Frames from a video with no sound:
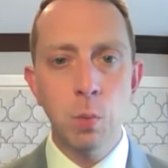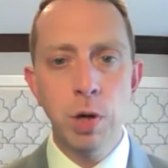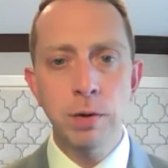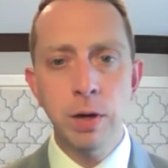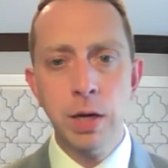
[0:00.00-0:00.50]

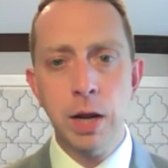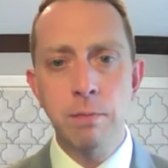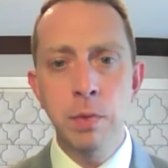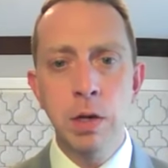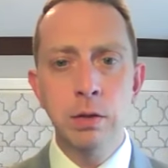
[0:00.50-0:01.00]
But again,
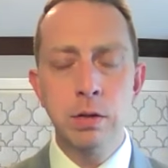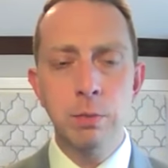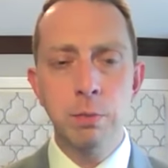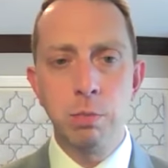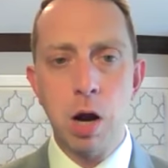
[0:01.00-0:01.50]
it's going
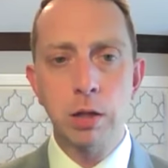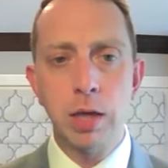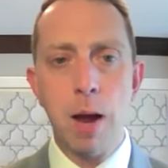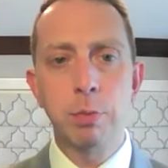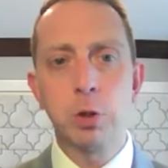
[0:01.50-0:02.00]
to be
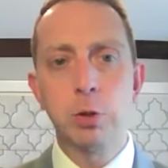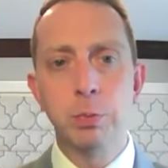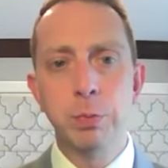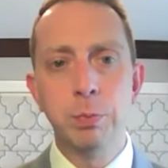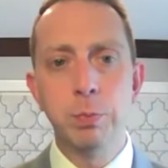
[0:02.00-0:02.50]
broadly
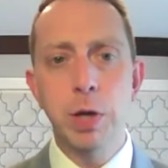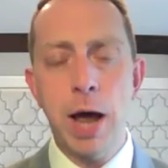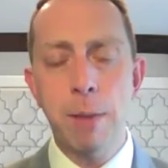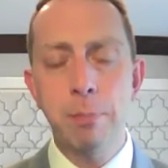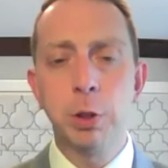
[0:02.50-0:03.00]

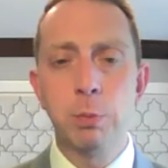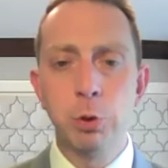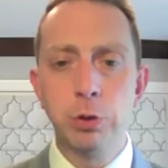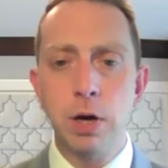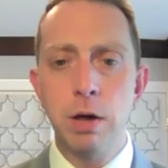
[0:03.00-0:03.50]

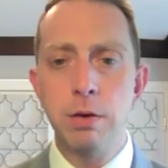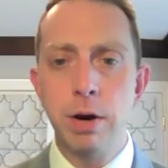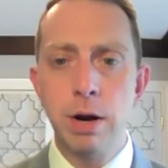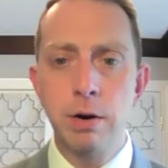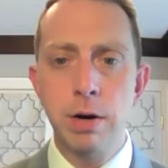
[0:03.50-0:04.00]
applicable to other
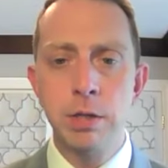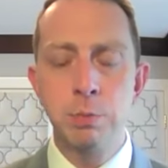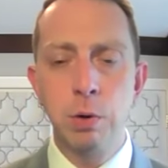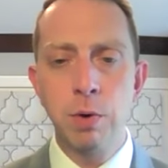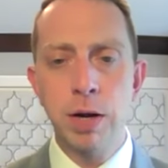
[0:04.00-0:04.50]
areas,
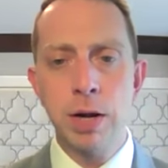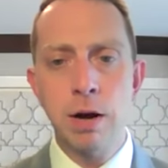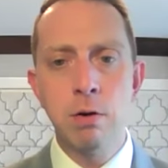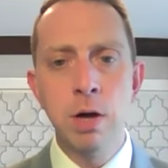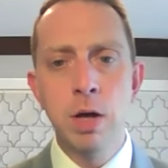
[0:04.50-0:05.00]
but right
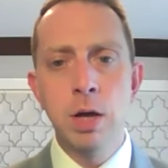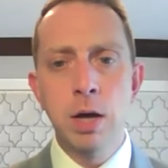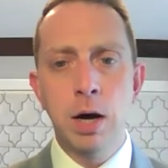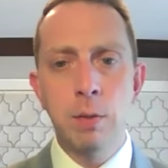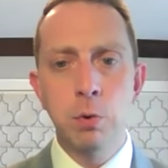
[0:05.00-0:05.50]
now
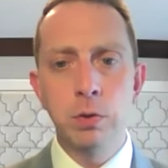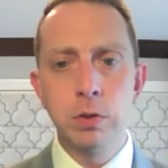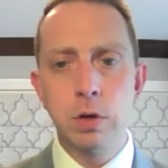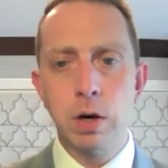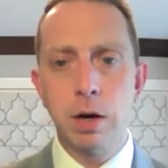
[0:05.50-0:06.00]
I'm only
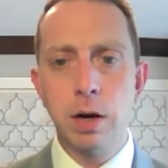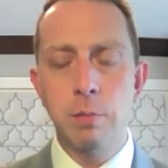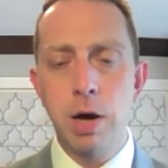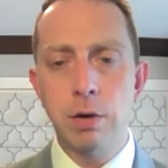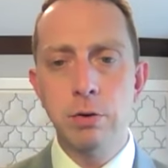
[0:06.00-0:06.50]
talking
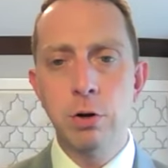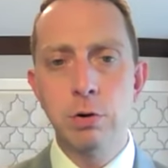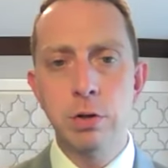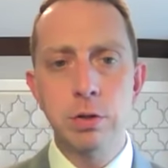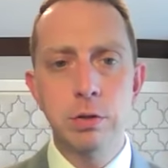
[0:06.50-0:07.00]
about
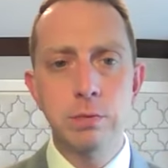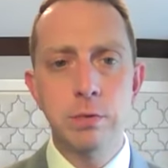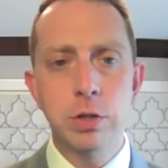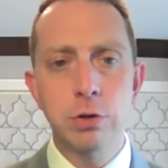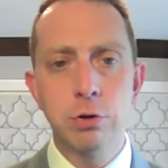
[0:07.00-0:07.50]
notices of
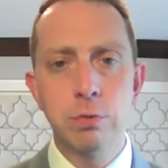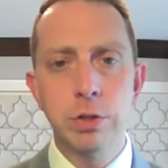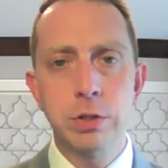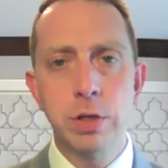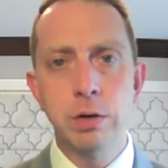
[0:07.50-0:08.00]
seizure
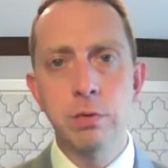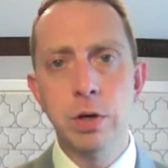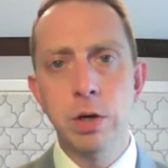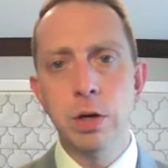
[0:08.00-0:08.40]
received